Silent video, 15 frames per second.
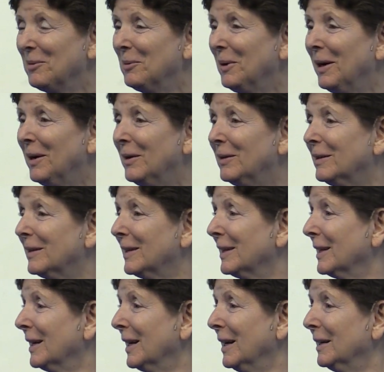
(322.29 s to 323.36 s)
Well,
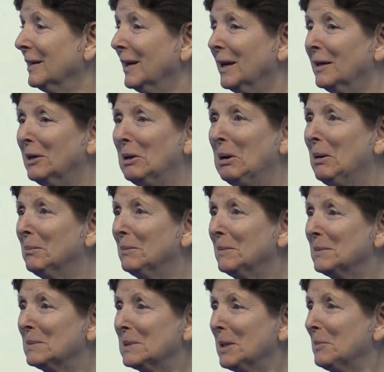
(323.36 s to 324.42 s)

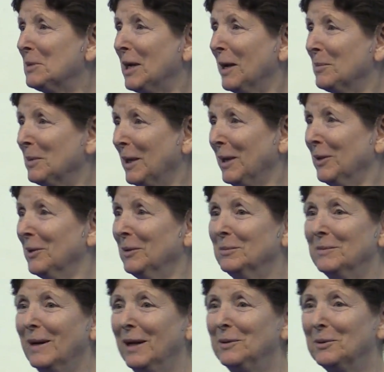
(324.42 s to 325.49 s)
sometime
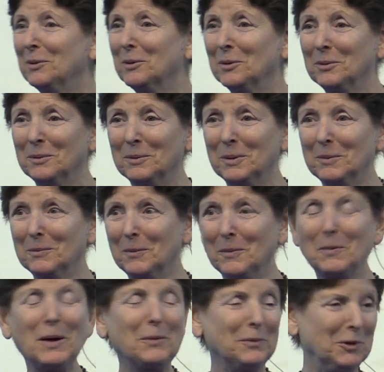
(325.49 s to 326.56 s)
later, I don't know
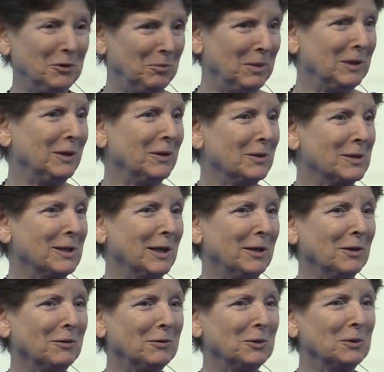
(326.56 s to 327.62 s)
what would have been years
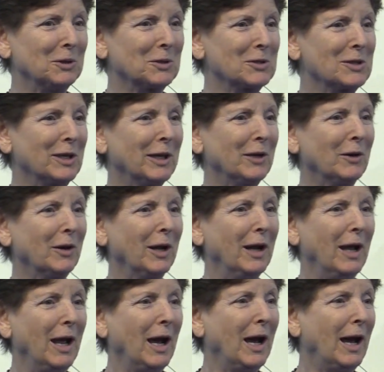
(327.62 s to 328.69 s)
later, a few years later,
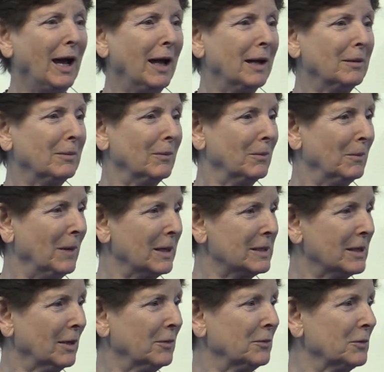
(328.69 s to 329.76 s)
I
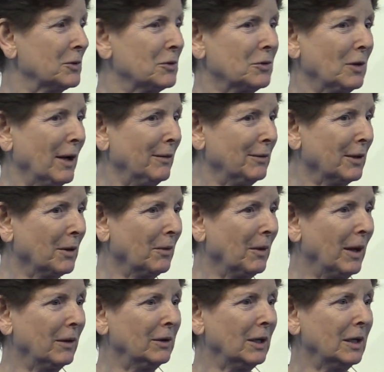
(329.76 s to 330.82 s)
myself was traveling
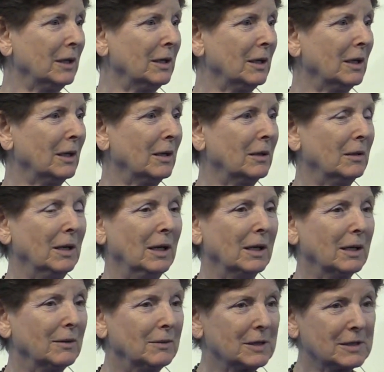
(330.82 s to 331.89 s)
around India
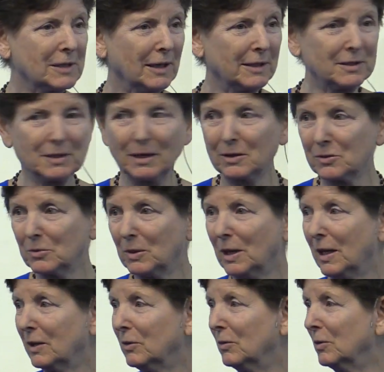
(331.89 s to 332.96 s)
giving satsangs. We
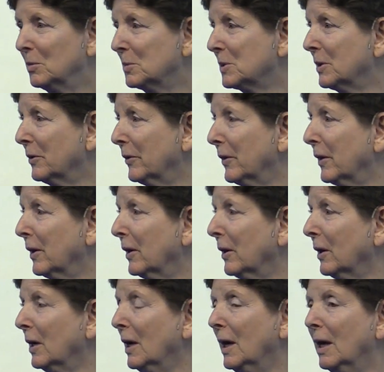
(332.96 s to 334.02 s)
had groups here and
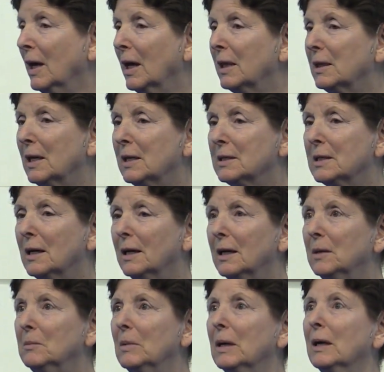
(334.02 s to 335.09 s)
there at that
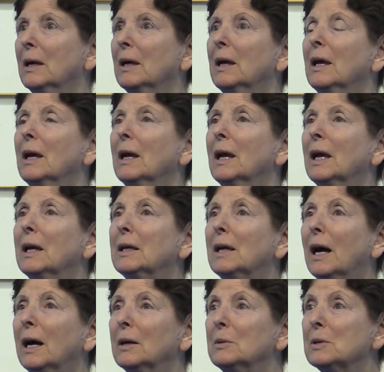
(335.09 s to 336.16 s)
time. And
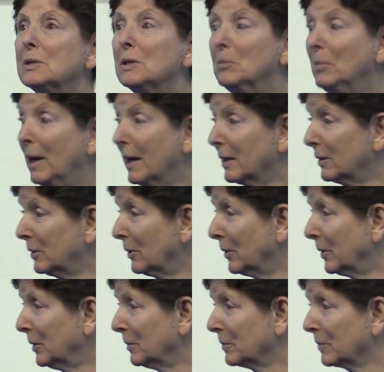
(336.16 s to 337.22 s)
I was in
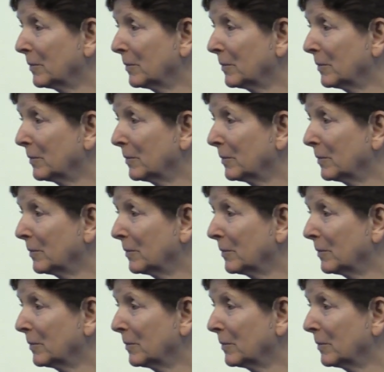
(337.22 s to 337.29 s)
Bangalore,